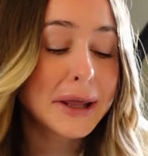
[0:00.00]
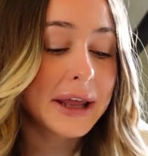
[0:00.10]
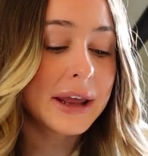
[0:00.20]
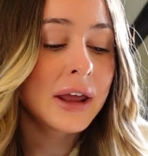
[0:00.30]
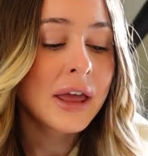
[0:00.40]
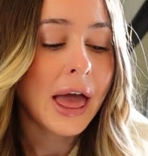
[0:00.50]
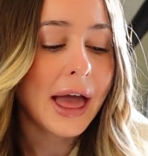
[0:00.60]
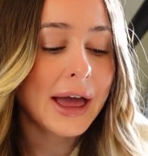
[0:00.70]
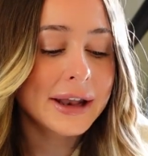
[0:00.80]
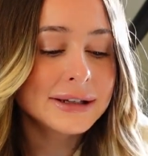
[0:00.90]
me
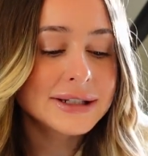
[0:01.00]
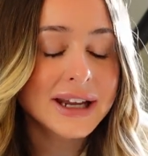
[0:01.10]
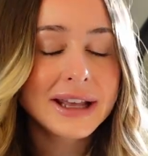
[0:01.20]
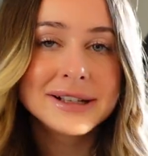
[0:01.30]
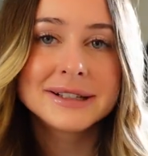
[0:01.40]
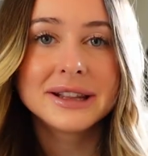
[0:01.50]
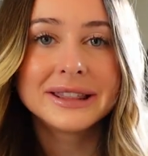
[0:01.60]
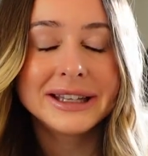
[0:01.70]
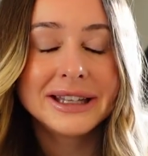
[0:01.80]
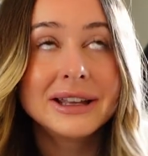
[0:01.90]
and it is
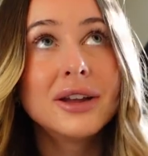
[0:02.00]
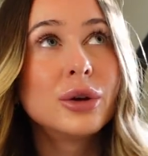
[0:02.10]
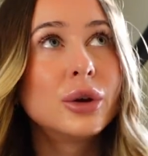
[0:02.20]
the